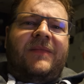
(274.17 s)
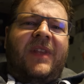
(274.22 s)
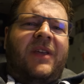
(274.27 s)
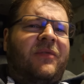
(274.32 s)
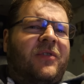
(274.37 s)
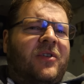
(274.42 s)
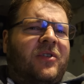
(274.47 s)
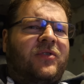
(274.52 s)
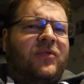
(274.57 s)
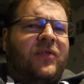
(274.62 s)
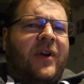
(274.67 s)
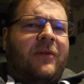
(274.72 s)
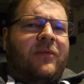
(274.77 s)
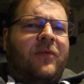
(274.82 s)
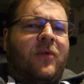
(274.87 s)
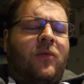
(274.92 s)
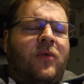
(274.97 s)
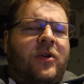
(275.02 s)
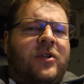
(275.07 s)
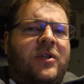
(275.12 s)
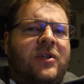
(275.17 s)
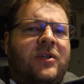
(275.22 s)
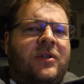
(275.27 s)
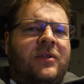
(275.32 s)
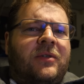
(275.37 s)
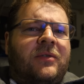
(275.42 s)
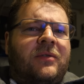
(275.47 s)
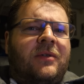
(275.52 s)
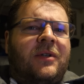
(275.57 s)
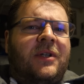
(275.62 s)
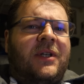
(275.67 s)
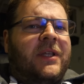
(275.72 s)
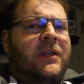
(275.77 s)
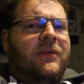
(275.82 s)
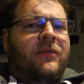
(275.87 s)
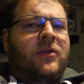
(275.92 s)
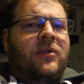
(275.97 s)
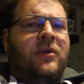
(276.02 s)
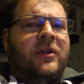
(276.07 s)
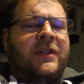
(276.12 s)
If you travel, would you
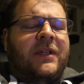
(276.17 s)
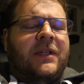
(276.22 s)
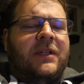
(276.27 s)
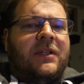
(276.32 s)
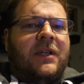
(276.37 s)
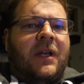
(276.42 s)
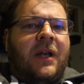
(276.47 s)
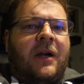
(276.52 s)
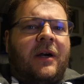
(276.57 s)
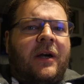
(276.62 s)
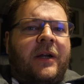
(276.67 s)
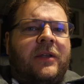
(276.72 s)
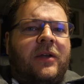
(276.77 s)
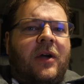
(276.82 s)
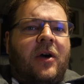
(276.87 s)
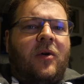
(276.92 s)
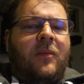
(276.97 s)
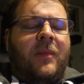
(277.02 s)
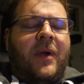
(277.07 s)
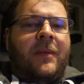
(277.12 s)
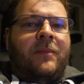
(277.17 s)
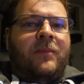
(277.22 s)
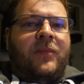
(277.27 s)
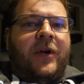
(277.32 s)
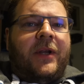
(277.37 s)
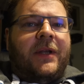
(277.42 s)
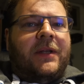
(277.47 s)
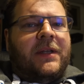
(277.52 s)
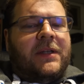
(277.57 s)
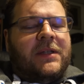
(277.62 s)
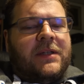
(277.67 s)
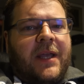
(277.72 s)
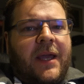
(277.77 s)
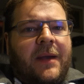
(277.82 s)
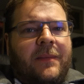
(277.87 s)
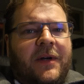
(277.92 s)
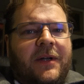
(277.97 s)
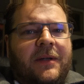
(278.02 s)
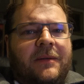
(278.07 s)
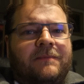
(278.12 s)
leave your DSLR at home and bring this
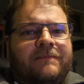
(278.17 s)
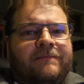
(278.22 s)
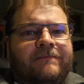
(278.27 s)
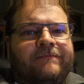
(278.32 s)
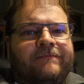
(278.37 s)
camera?